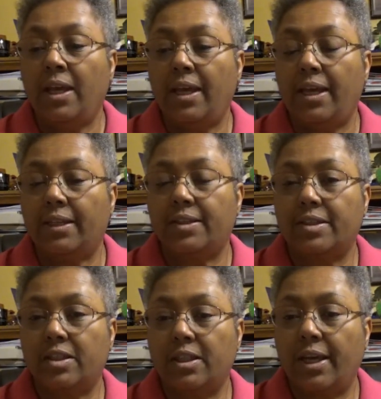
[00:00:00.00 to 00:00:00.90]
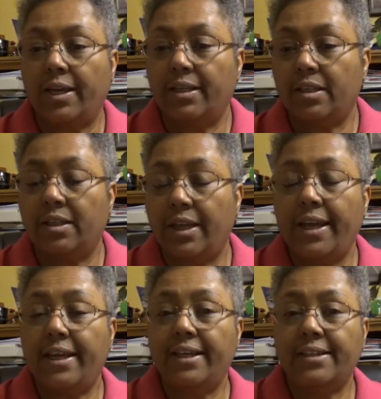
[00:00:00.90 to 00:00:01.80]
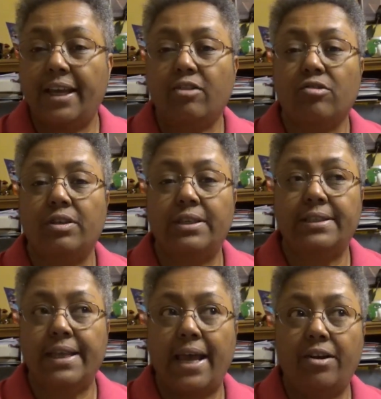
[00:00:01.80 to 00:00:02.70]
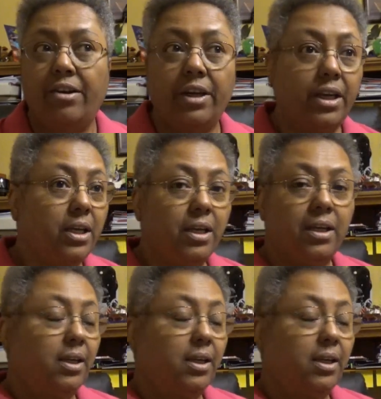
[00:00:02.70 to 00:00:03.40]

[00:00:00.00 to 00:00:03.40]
It's today. Today is actually Saturday,